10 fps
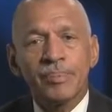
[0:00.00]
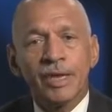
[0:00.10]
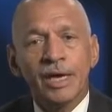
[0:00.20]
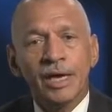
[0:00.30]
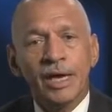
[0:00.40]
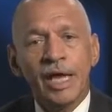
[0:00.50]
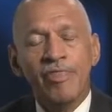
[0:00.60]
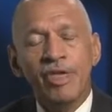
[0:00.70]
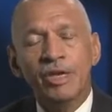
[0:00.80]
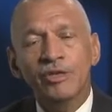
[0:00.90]

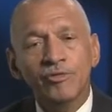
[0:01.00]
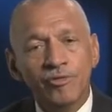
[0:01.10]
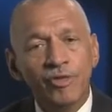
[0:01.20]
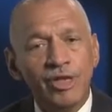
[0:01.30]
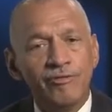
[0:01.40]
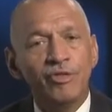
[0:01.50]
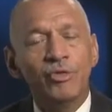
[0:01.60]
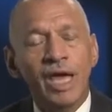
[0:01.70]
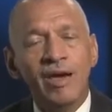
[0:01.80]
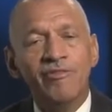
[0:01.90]
And then if you
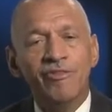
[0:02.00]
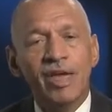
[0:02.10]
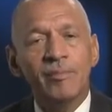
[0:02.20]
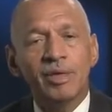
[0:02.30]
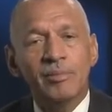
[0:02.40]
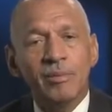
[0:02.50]
have family